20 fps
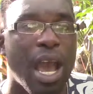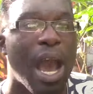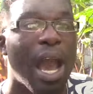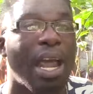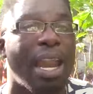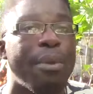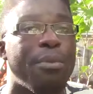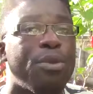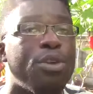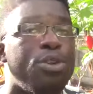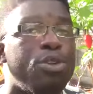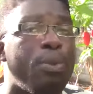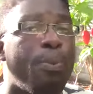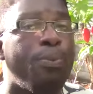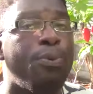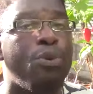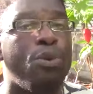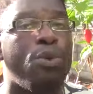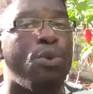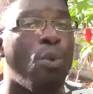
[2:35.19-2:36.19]
and I'm going to
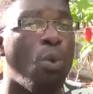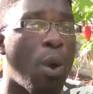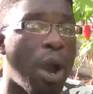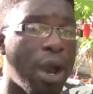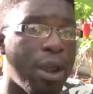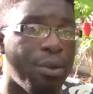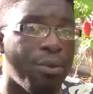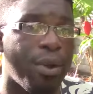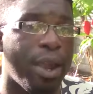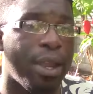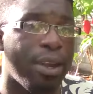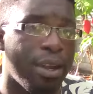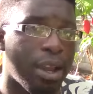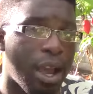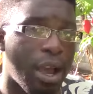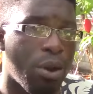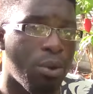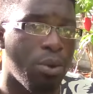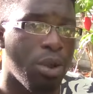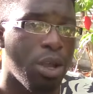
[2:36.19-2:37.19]
prune one right
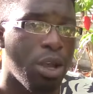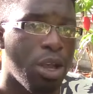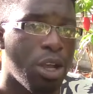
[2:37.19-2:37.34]
now.